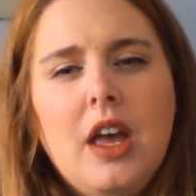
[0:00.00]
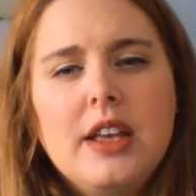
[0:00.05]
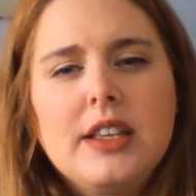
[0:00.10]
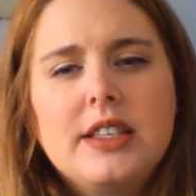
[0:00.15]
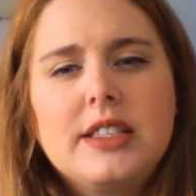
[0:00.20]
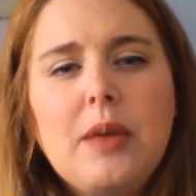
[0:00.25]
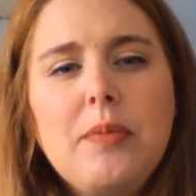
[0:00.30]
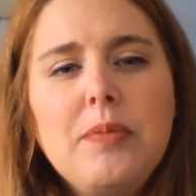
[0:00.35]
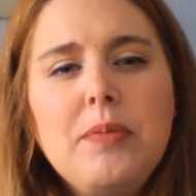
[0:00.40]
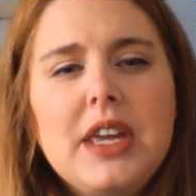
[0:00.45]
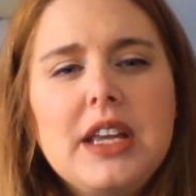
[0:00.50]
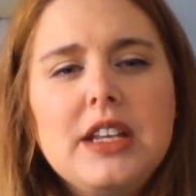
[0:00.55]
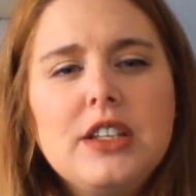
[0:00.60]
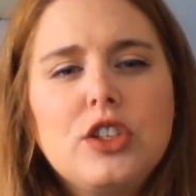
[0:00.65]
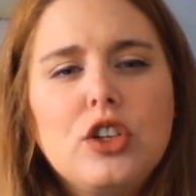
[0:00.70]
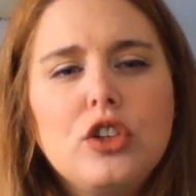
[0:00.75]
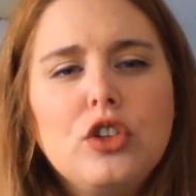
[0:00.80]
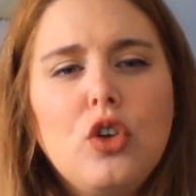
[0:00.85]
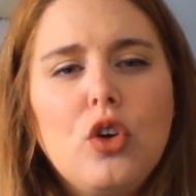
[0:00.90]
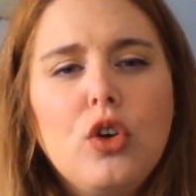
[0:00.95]
Some things
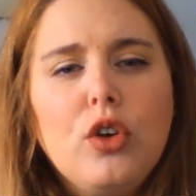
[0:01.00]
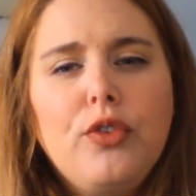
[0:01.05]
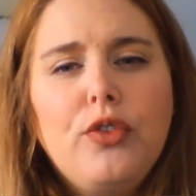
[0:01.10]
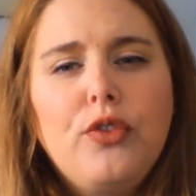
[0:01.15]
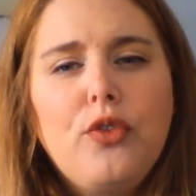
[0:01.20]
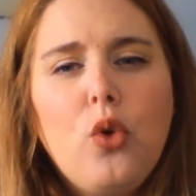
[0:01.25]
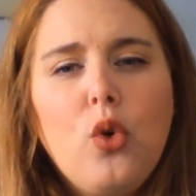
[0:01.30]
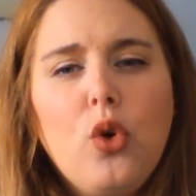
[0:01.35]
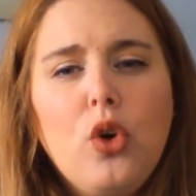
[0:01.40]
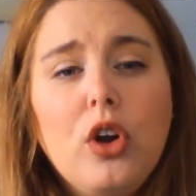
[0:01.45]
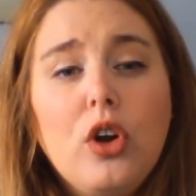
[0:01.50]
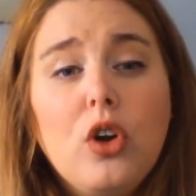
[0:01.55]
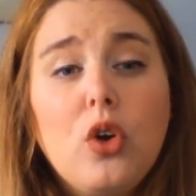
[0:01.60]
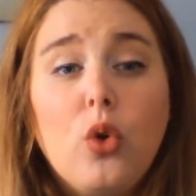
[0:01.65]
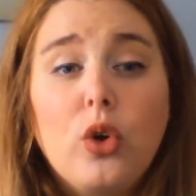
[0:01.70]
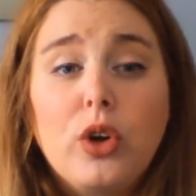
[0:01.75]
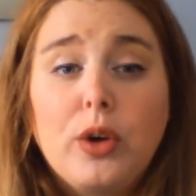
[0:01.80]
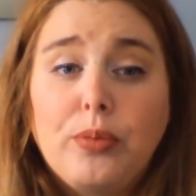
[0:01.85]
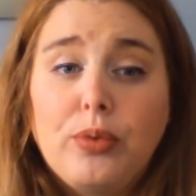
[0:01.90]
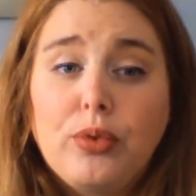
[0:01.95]
to look for
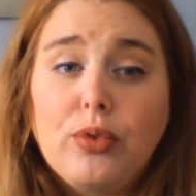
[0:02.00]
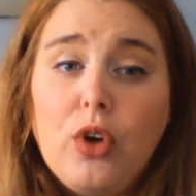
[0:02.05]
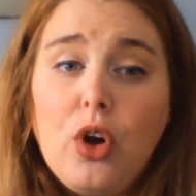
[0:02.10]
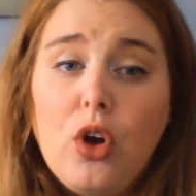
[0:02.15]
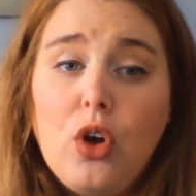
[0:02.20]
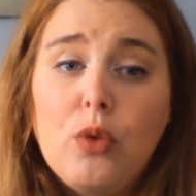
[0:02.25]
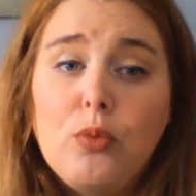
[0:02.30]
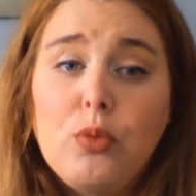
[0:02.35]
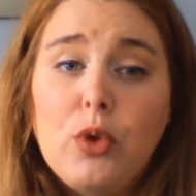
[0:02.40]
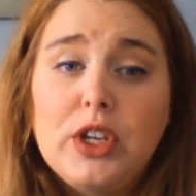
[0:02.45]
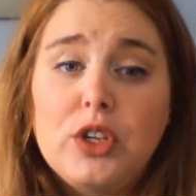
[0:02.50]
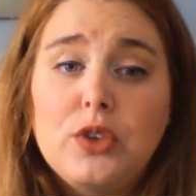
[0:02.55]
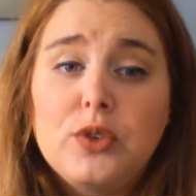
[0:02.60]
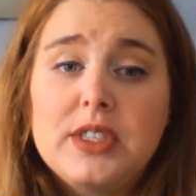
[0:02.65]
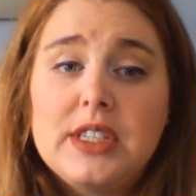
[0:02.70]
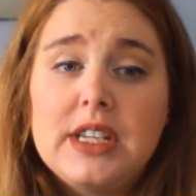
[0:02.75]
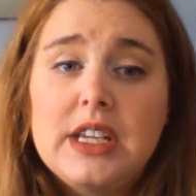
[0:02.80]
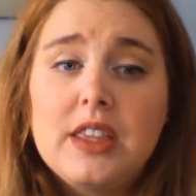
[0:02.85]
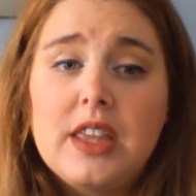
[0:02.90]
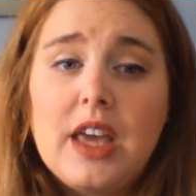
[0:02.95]
or to probe when you
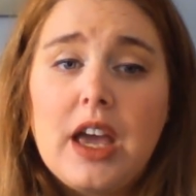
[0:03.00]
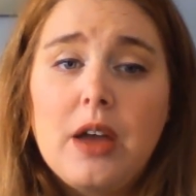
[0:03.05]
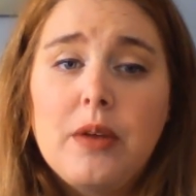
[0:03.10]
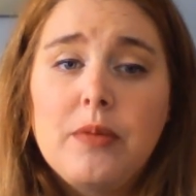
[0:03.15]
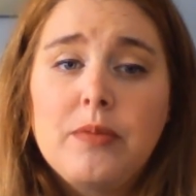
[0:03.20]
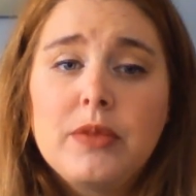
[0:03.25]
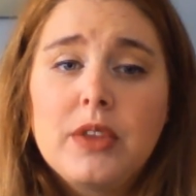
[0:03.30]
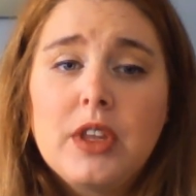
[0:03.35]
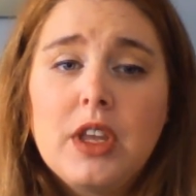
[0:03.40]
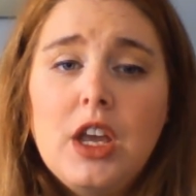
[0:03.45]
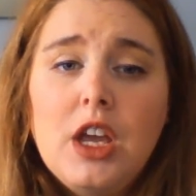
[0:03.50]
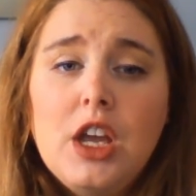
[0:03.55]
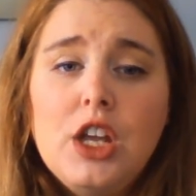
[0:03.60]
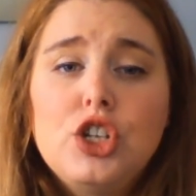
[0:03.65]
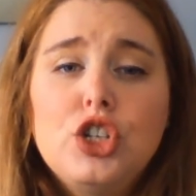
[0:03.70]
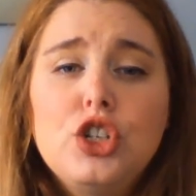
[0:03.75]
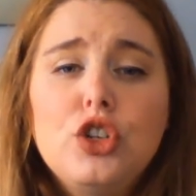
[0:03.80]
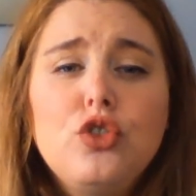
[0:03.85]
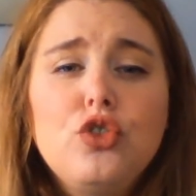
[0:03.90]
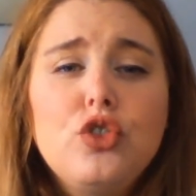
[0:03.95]
see them:
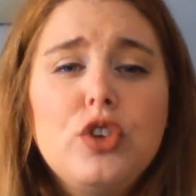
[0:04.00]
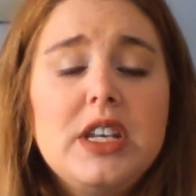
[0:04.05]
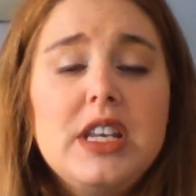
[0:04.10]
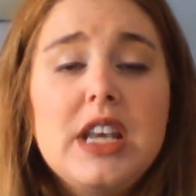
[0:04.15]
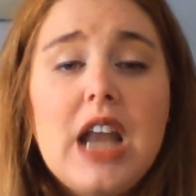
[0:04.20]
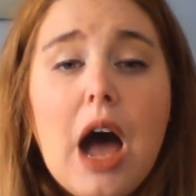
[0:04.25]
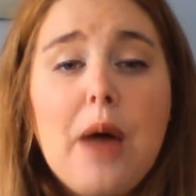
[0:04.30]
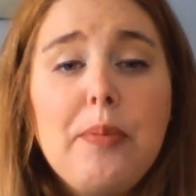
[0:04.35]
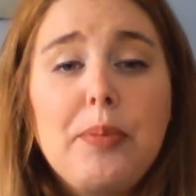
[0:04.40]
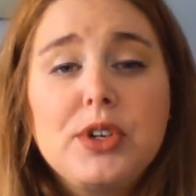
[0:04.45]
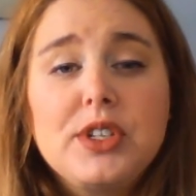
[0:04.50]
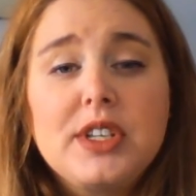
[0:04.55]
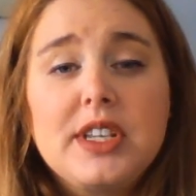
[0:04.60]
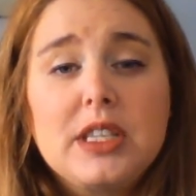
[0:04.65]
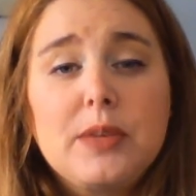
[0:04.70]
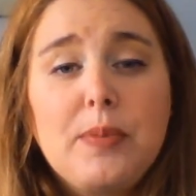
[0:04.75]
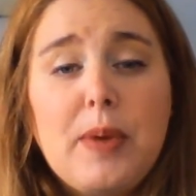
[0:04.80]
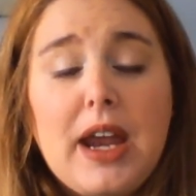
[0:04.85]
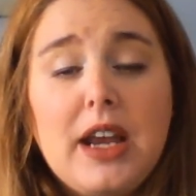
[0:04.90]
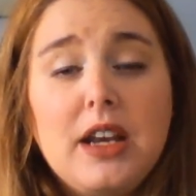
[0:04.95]
children not
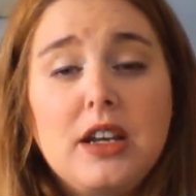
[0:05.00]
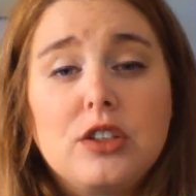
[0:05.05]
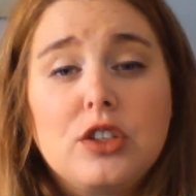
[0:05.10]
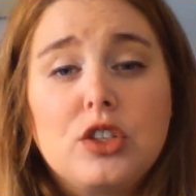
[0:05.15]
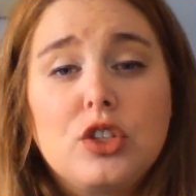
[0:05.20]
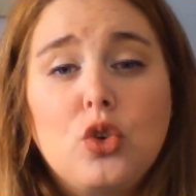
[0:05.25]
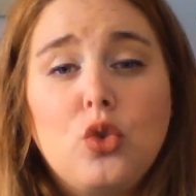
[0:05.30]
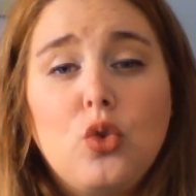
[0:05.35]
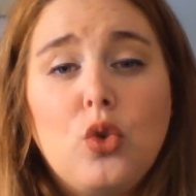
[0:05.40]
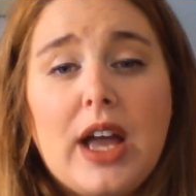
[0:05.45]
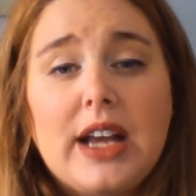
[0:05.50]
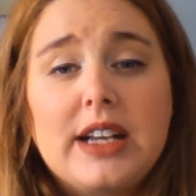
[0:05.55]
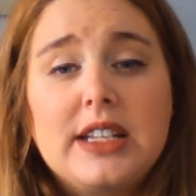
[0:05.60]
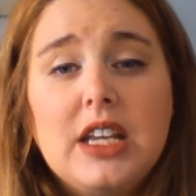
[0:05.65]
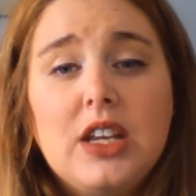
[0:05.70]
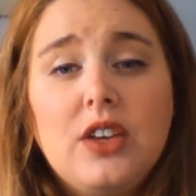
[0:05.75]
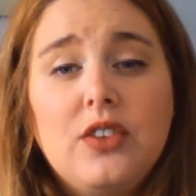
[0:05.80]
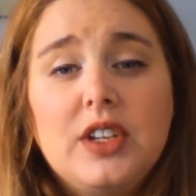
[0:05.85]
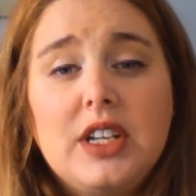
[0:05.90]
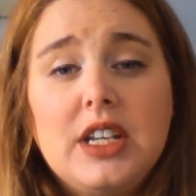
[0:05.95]
participating in school
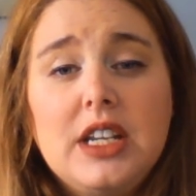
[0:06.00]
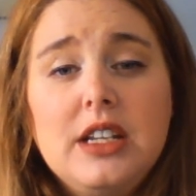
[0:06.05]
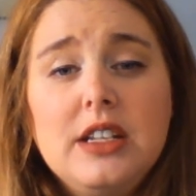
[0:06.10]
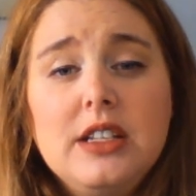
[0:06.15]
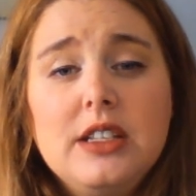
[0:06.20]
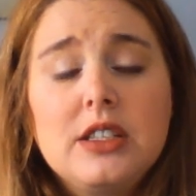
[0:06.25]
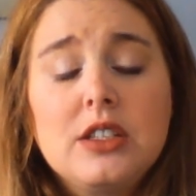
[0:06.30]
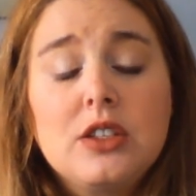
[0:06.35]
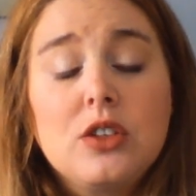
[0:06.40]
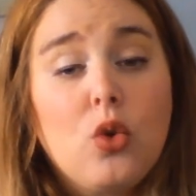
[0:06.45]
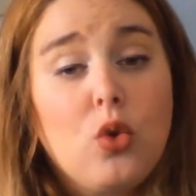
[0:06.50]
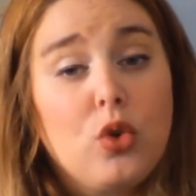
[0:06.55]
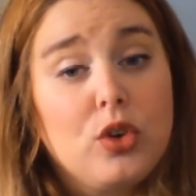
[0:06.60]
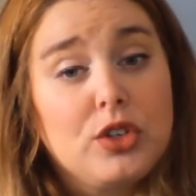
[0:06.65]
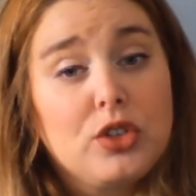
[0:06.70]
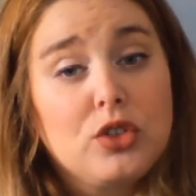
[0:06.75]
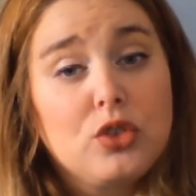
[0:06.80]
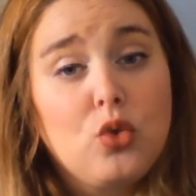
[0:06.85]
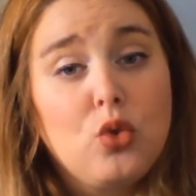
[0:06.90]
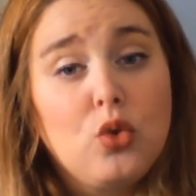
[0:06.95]
activities or
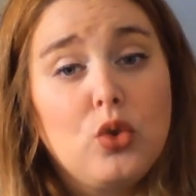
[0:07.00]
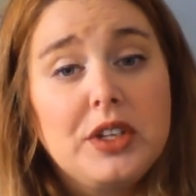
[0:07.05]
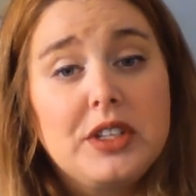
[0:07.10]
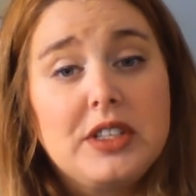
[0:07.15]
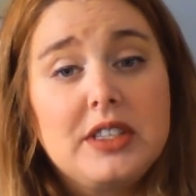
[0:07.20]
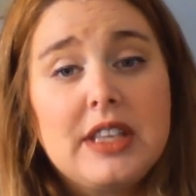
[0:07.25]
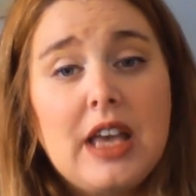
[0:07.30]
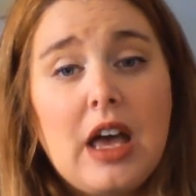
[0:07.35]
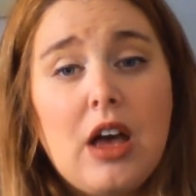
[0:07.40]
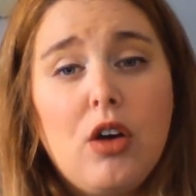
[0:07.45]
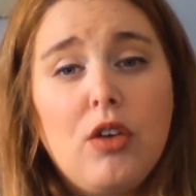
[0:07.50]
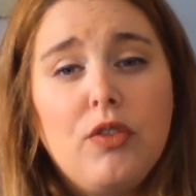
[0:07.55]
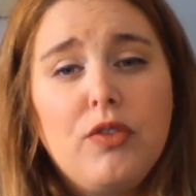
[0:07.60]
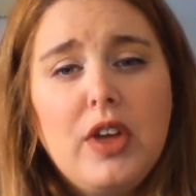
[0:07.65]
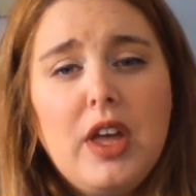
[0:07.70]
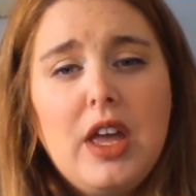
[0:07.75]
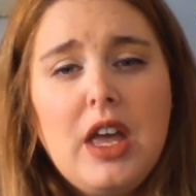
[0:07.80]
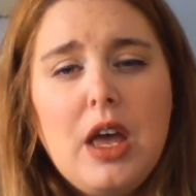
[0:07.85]
school itself,